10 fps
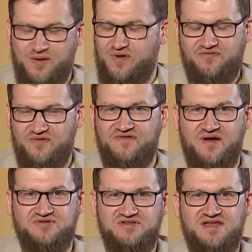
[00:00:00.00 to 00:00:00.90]
And
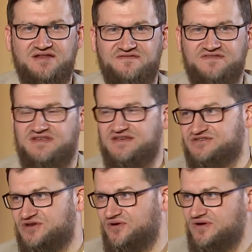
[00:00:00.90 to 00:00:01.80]
we've come to the end of
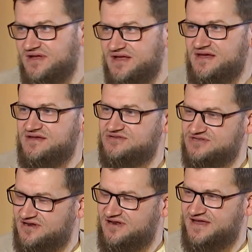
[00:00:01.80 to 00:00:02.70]
today's show.
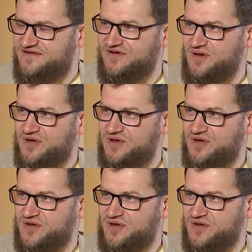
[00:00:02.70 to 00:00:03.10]
So Jazakallah khair for